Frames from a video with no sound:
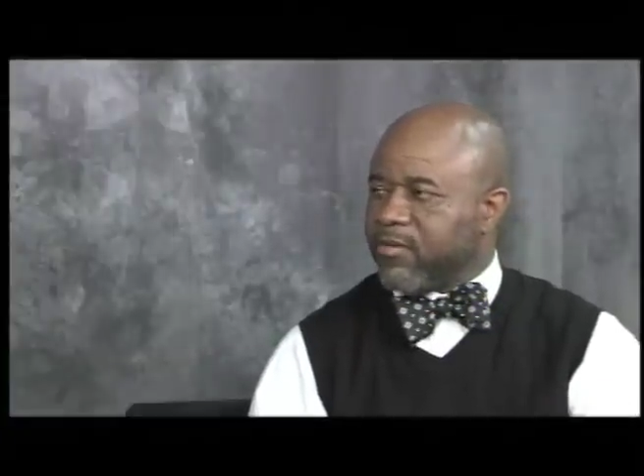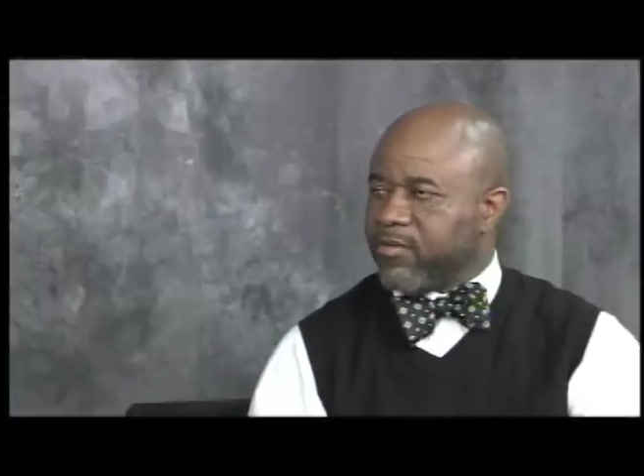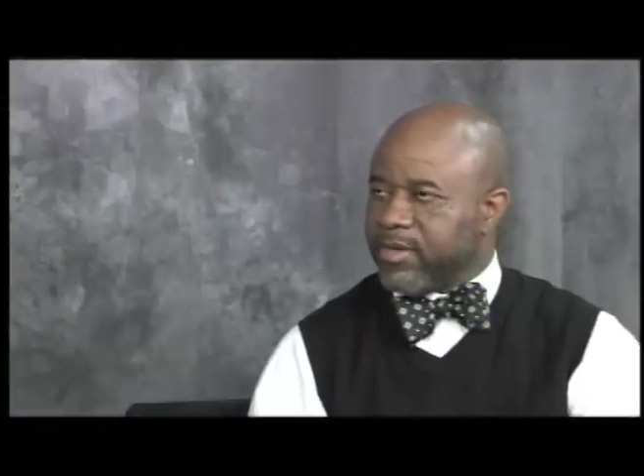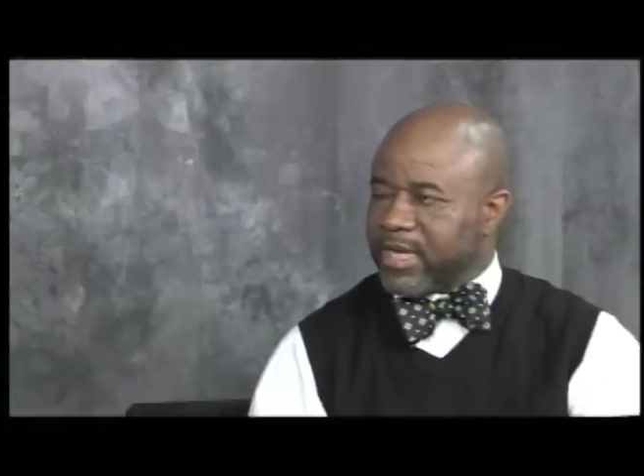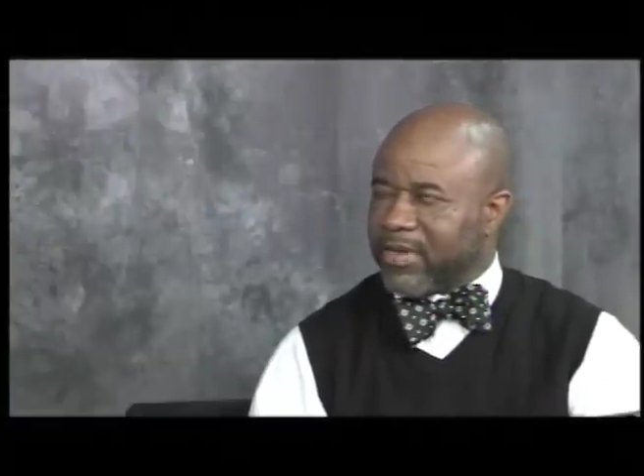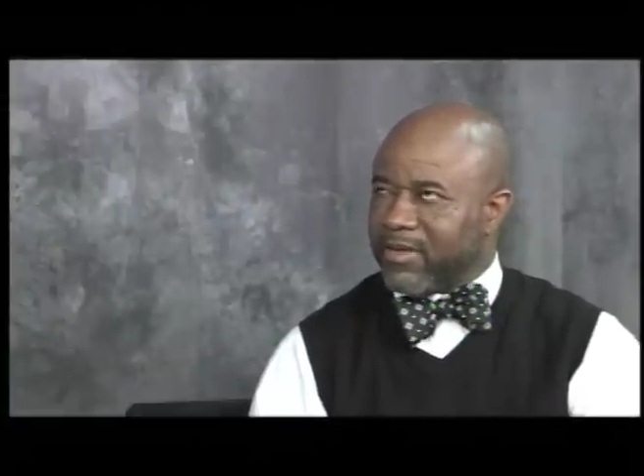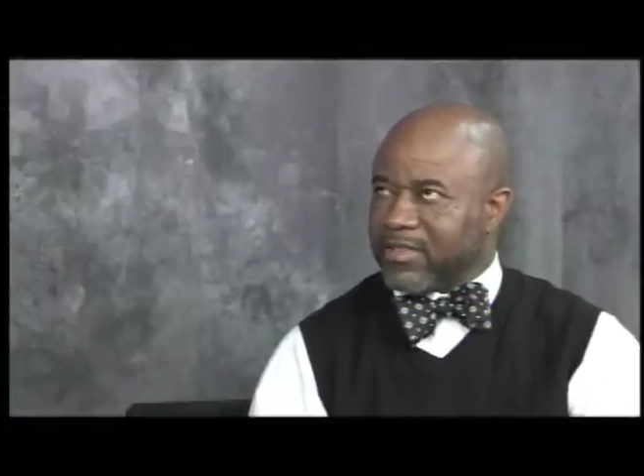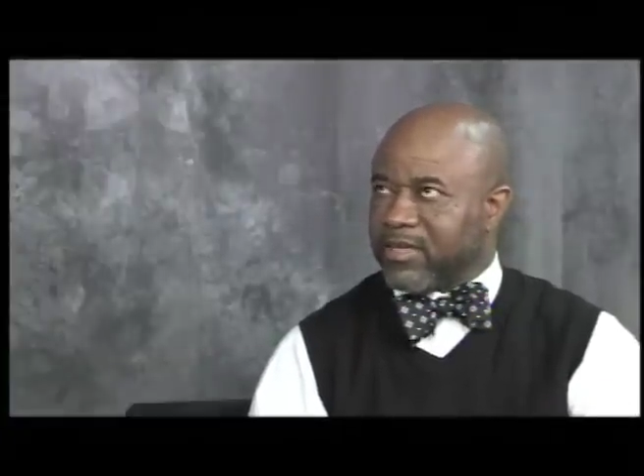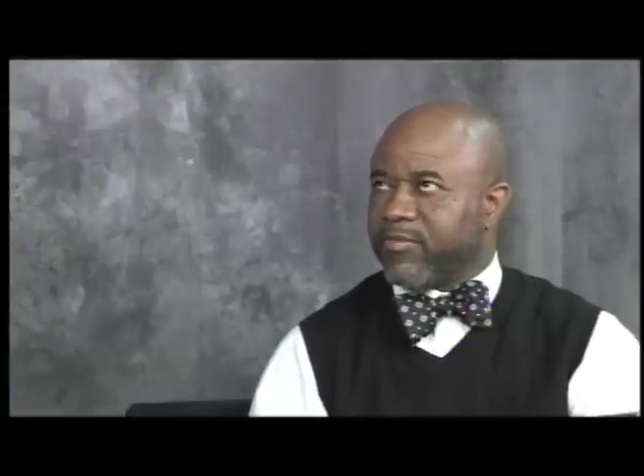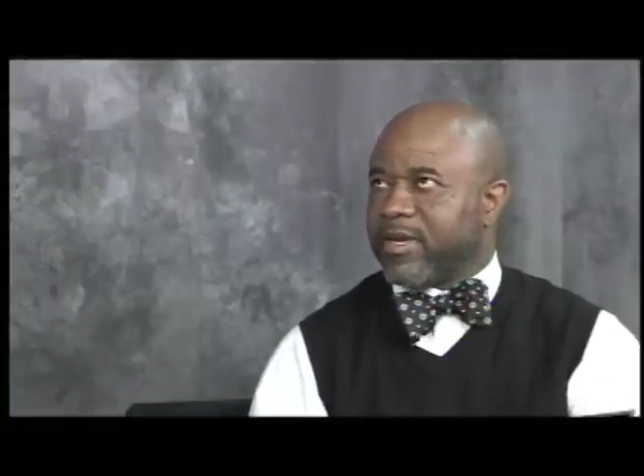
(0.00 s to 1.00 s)
We have, I
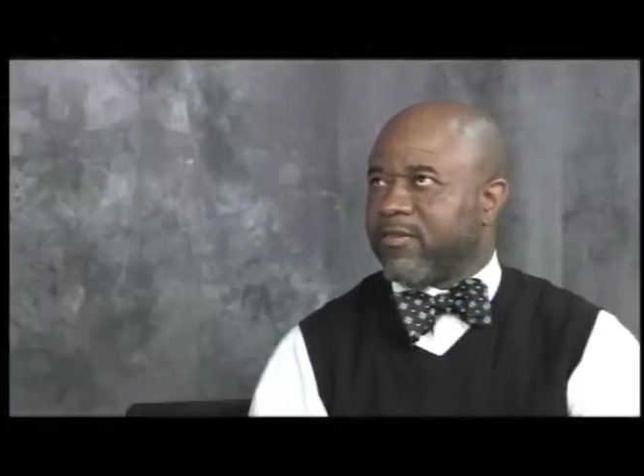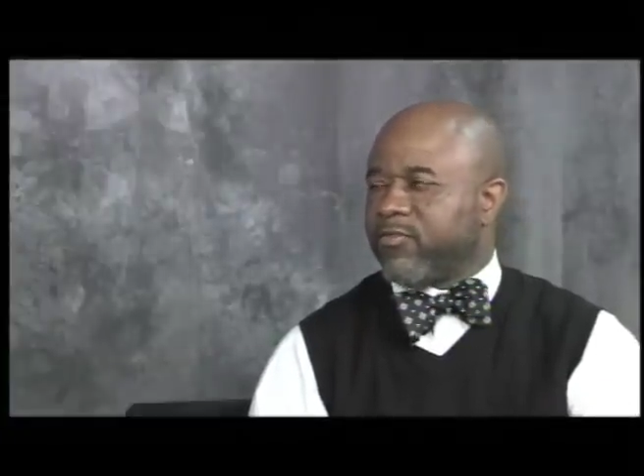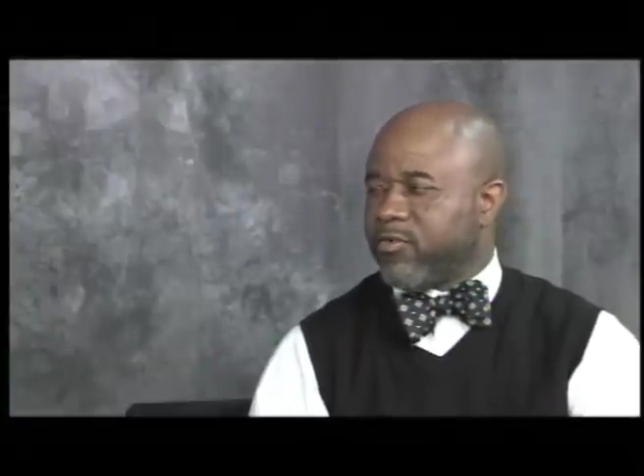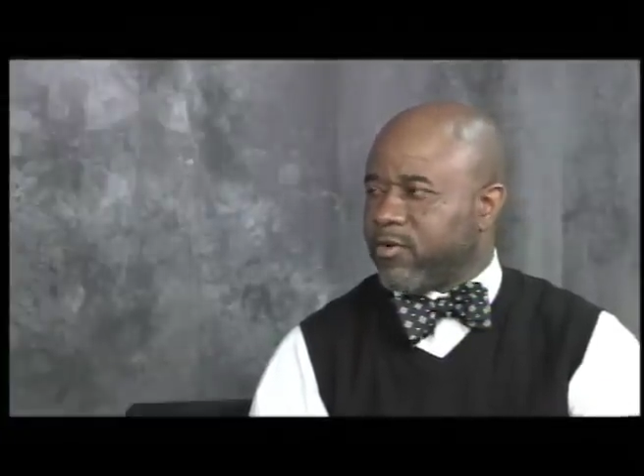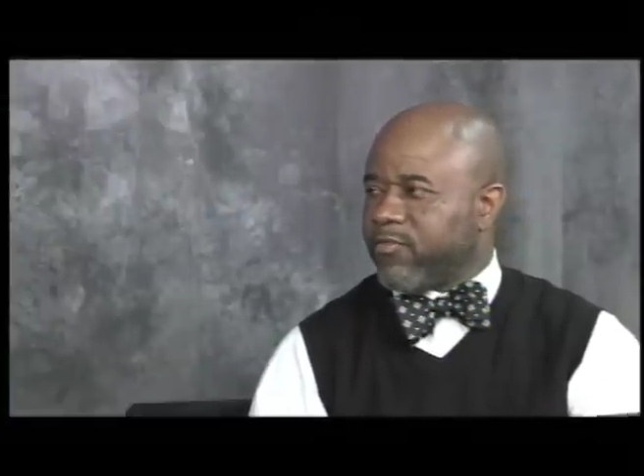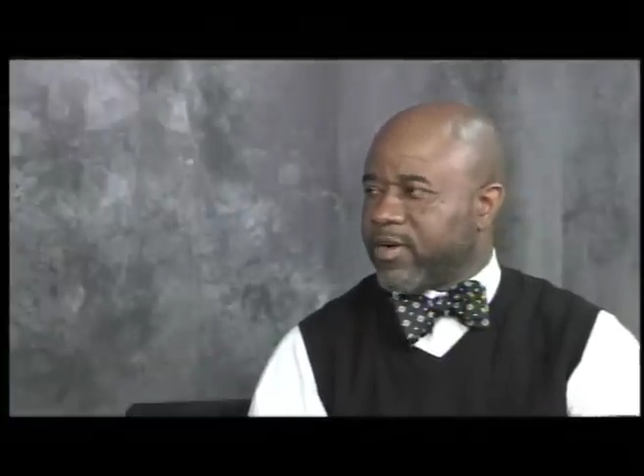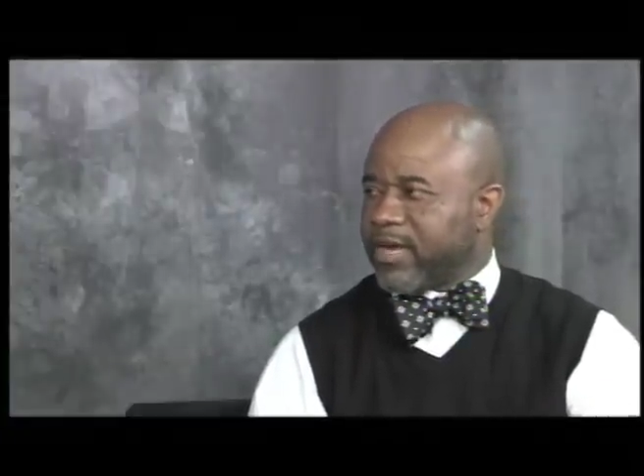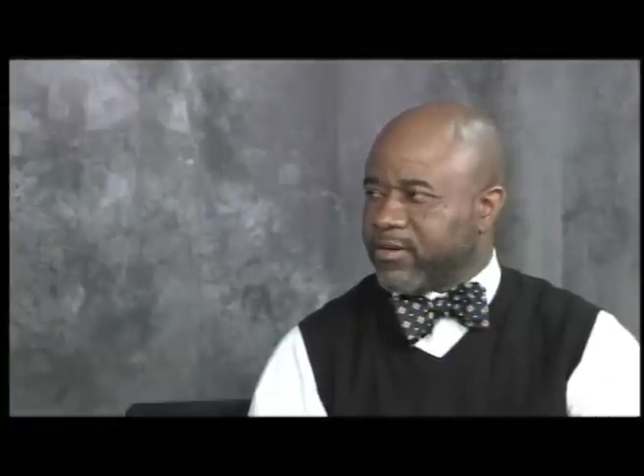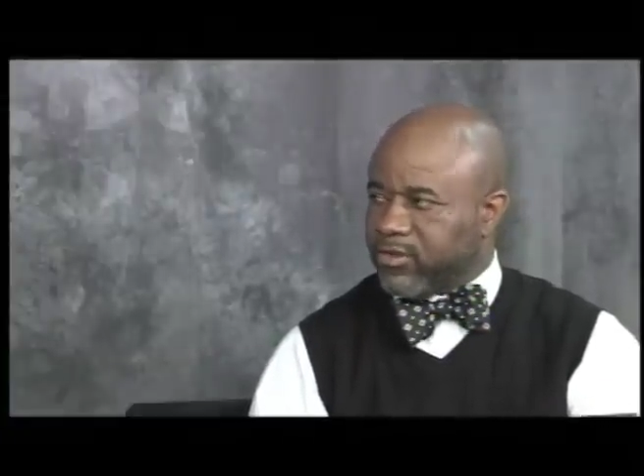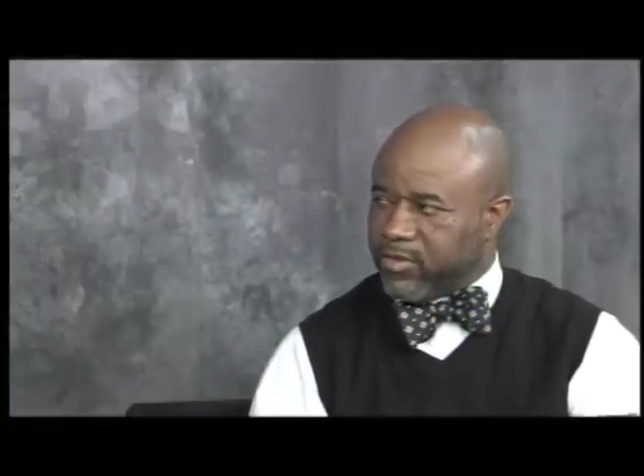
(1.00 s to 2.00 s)
think, about four or
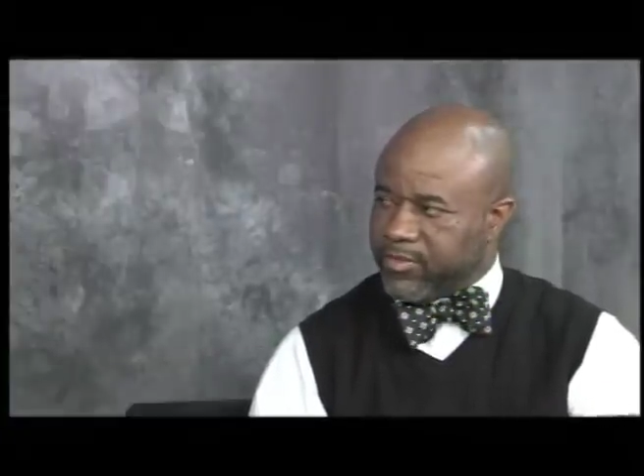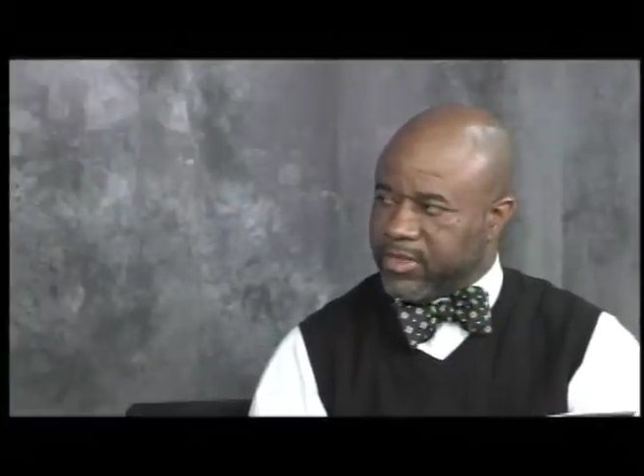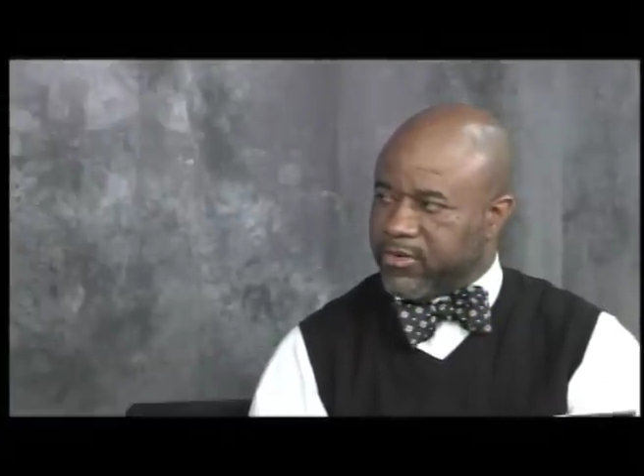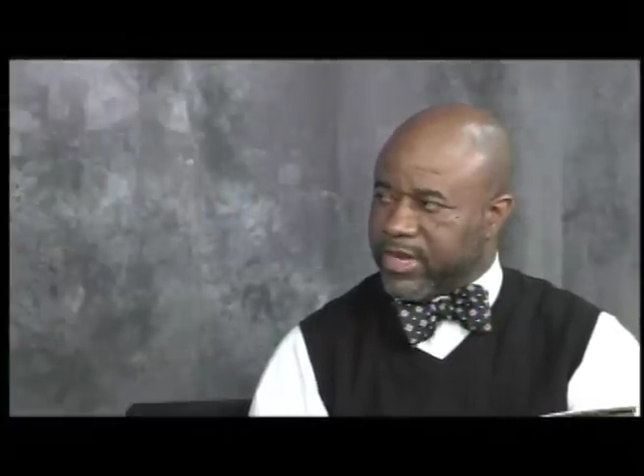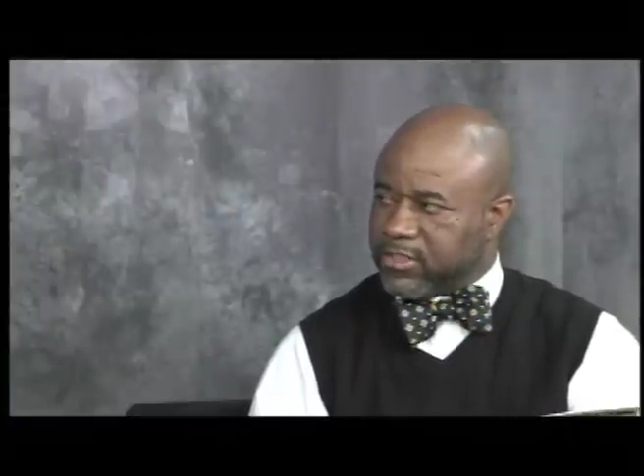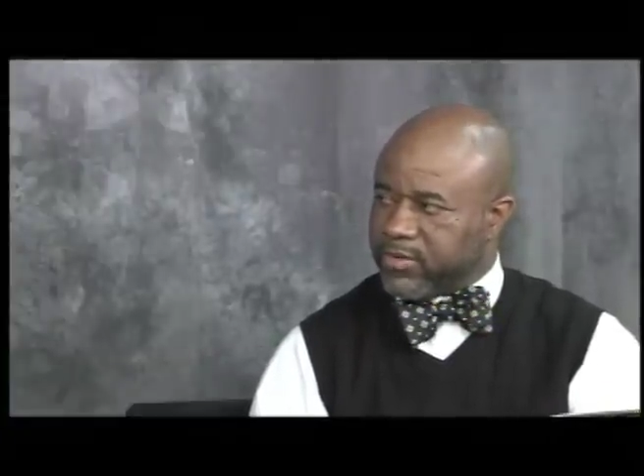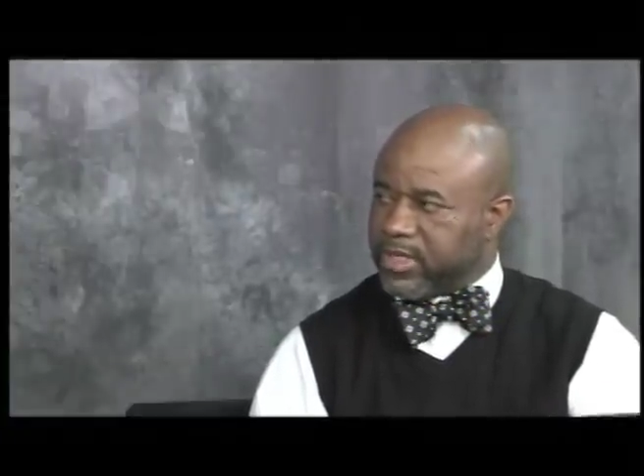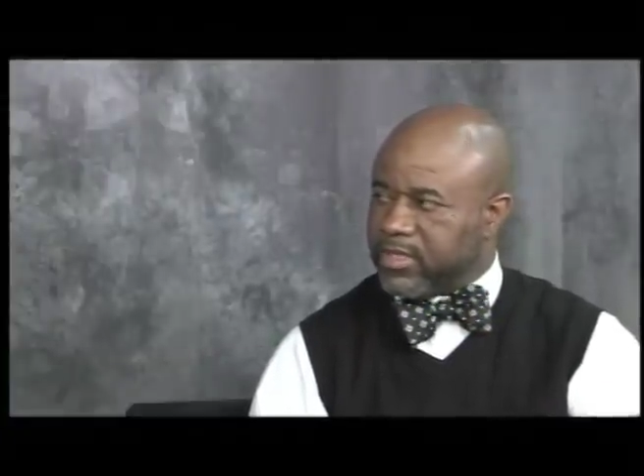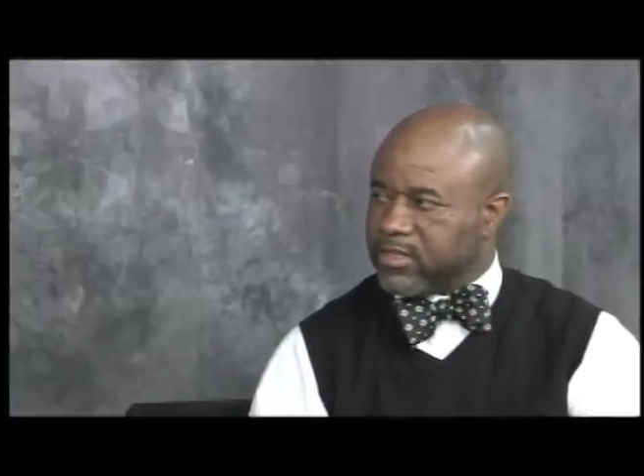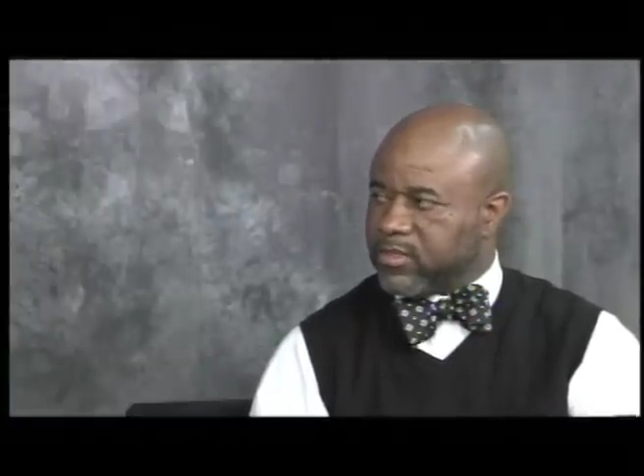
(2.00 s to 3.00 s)
five that are going to be
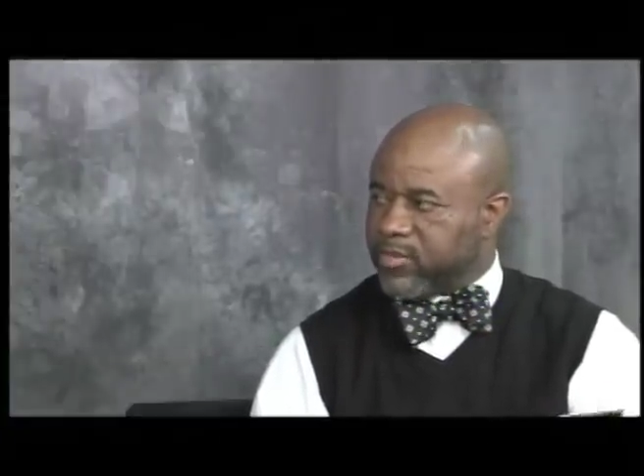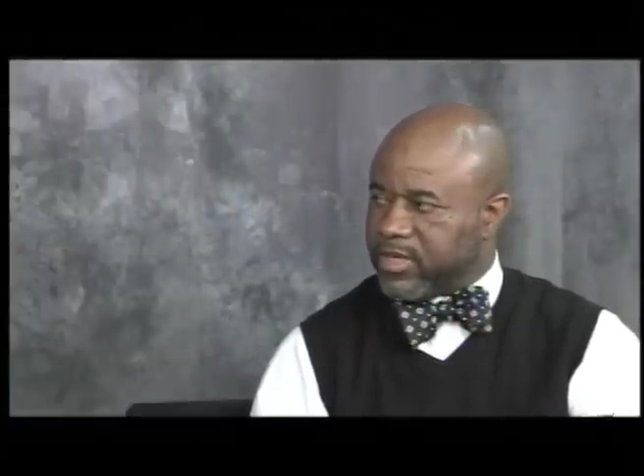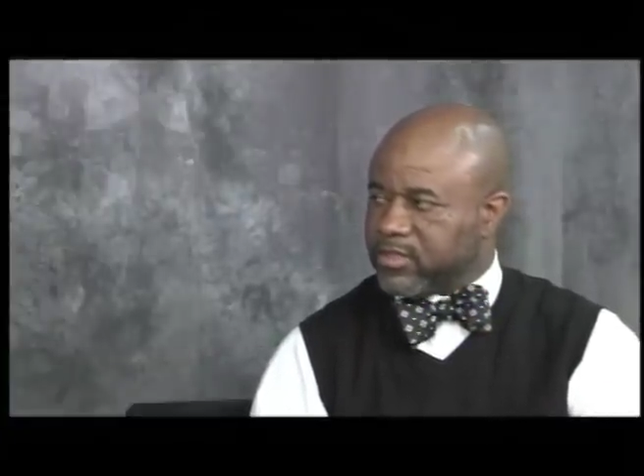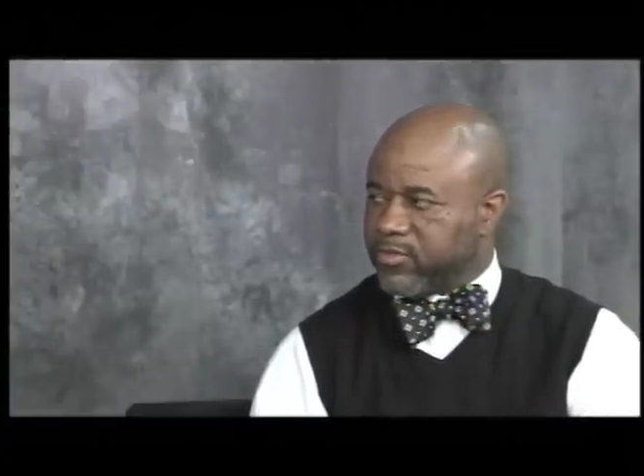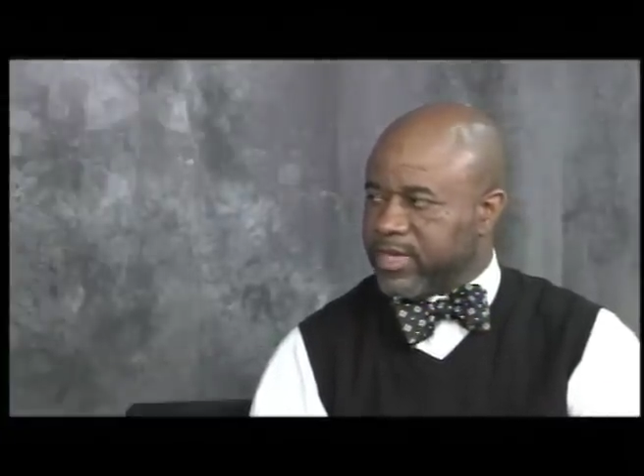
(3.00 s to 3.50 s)
graduating this semester.